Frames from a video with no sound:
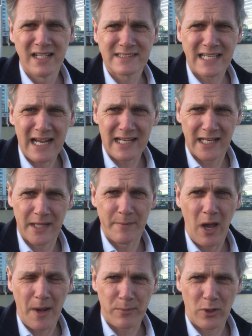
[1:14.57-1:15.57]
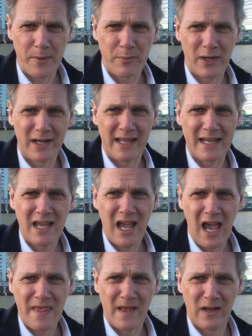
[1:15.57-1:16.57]
tackling them appropriately,
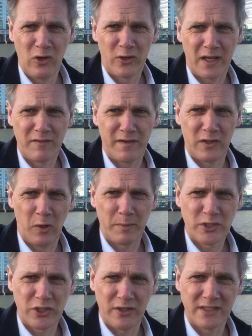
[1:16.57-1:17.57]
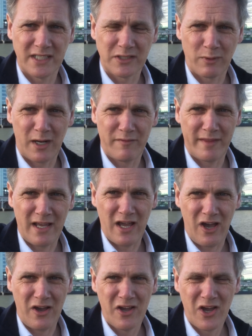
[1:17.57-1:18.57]
and then looking for the opportunities wherever they are.